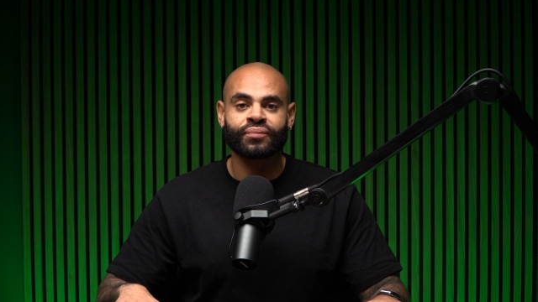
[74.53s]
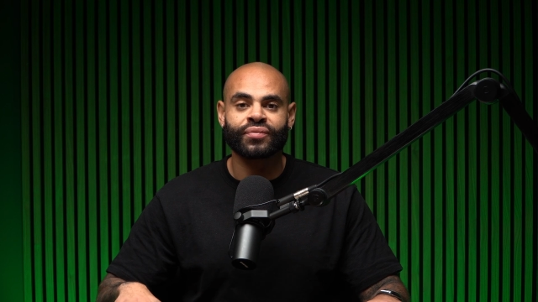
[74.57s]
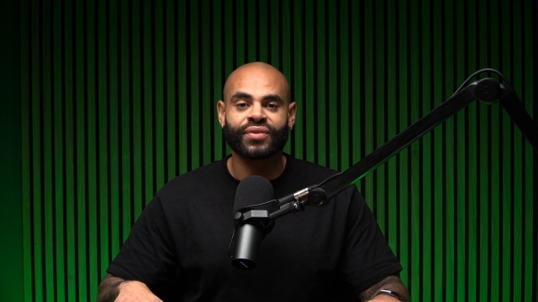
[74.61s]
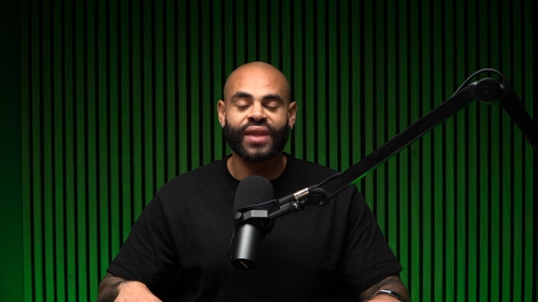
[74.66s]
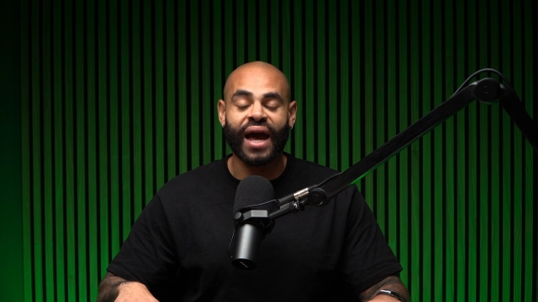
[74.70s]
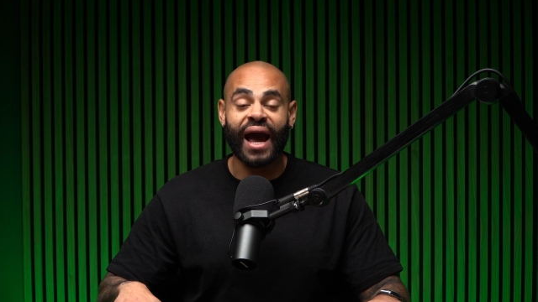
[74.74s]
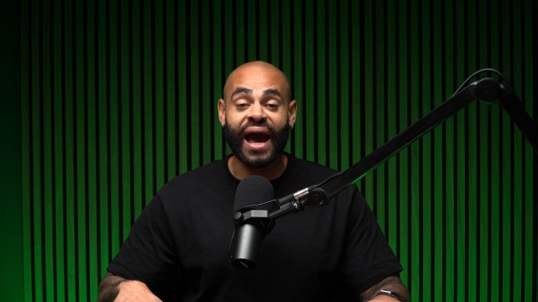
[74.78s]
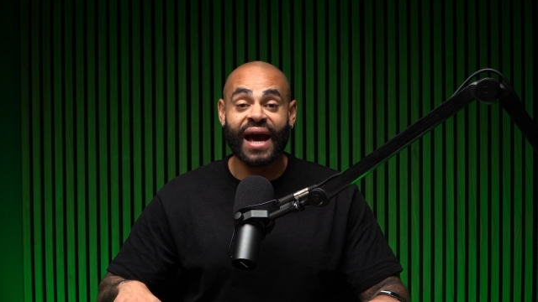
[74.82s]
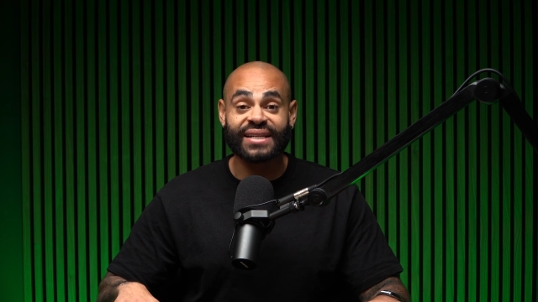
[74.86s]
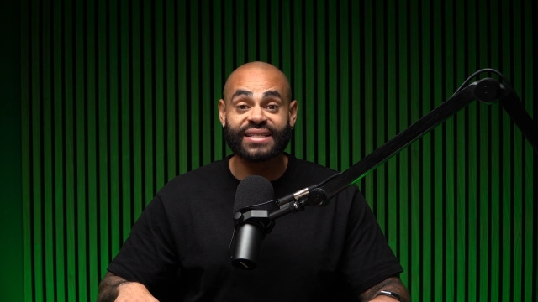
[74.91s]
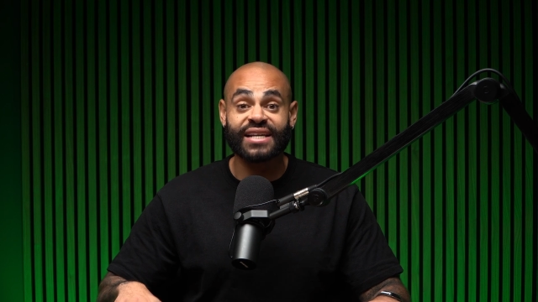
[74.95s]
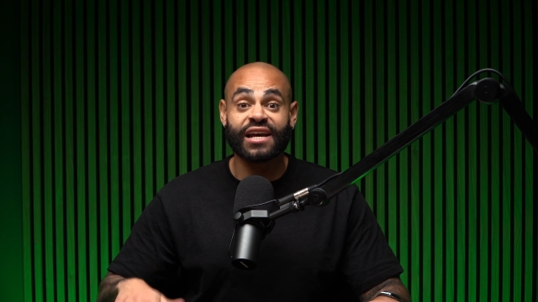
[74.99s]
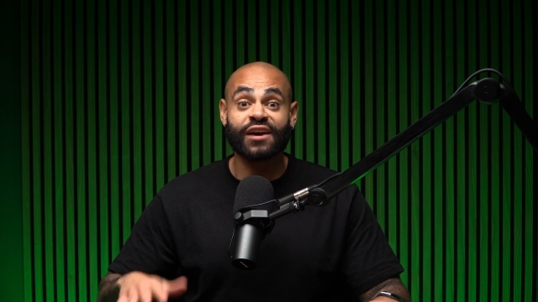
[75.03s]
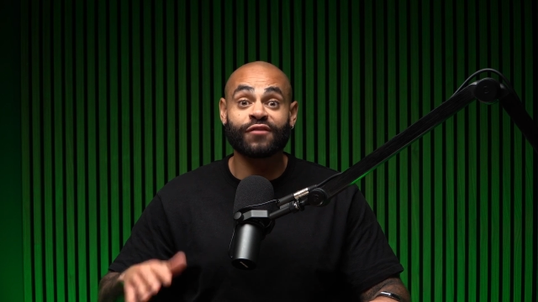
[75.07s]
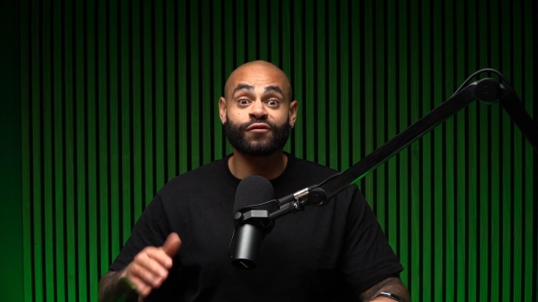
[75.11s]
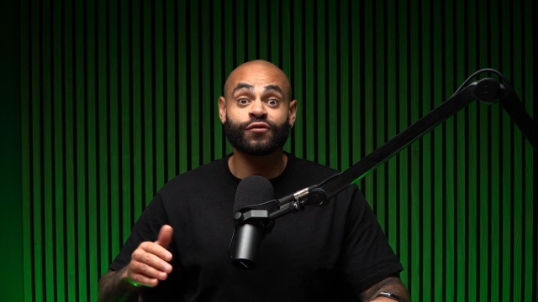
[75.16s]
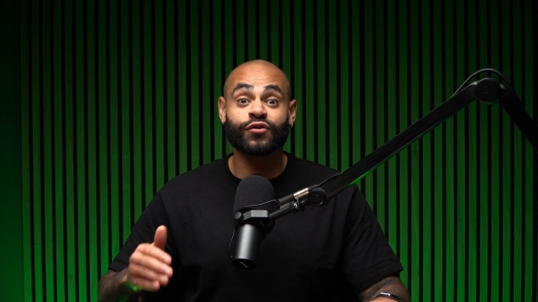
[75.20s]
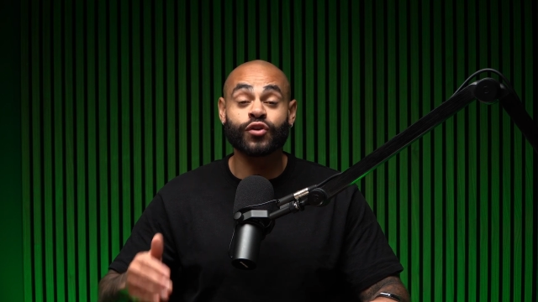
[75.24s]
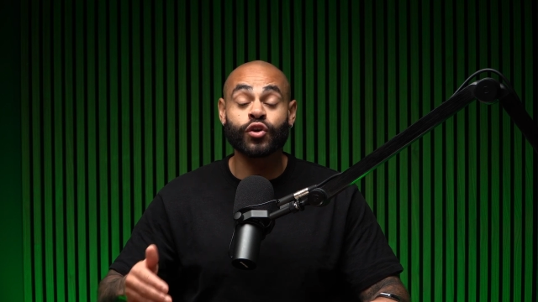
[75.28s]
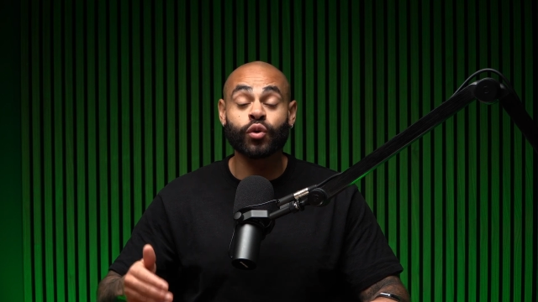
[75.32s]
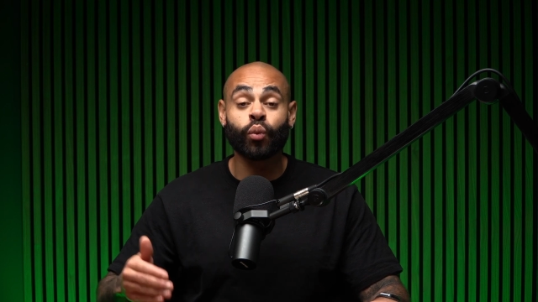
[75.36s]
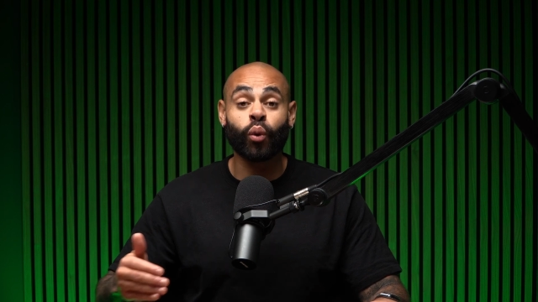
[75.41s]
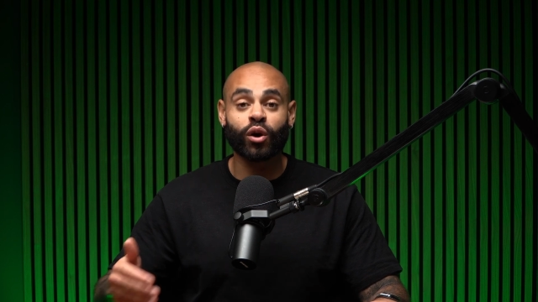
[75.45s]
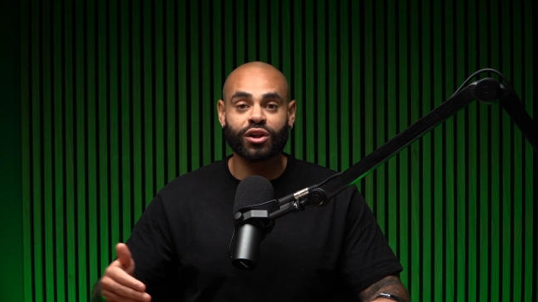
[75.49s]
that asset if
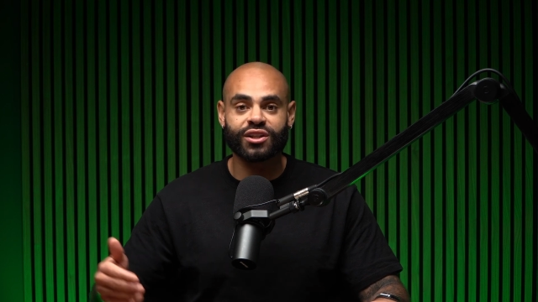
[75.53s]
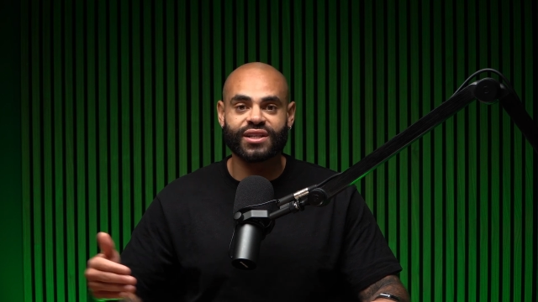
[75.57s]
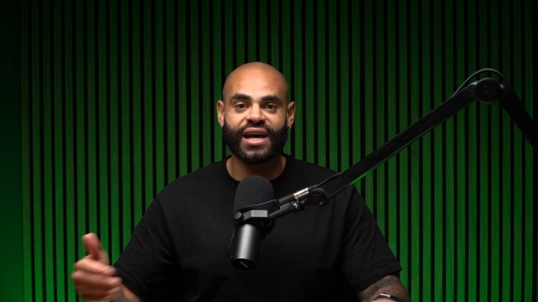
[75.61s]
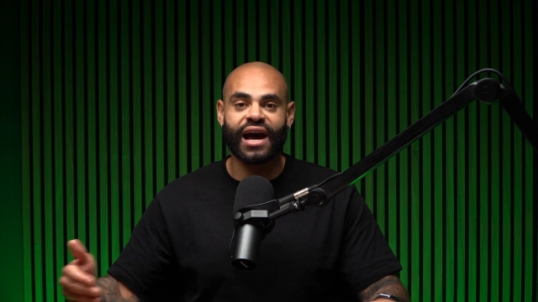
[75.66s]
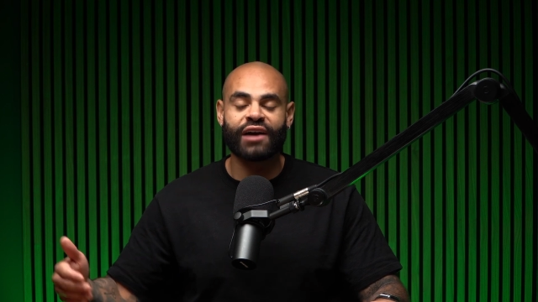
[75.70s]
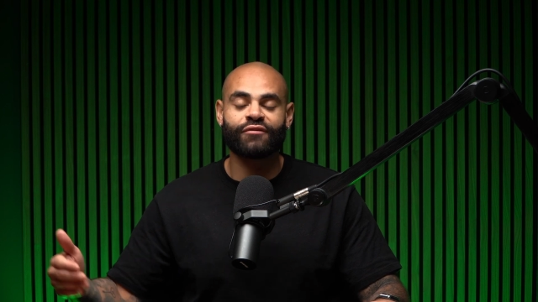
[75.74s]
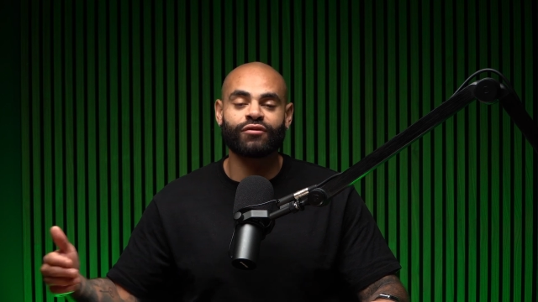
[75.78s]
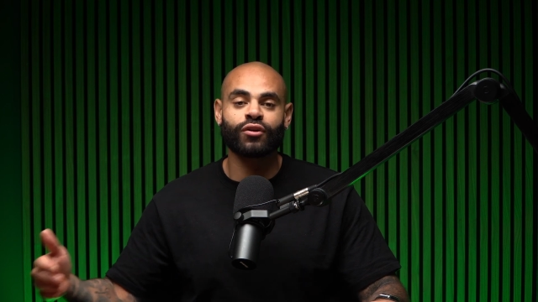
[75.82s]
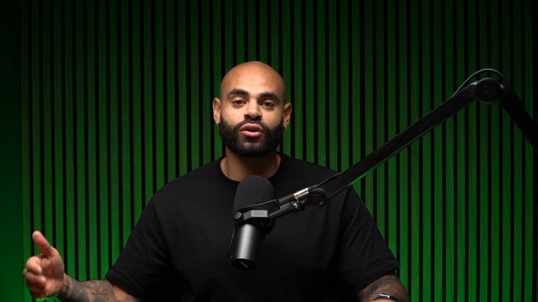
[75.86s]
you want to have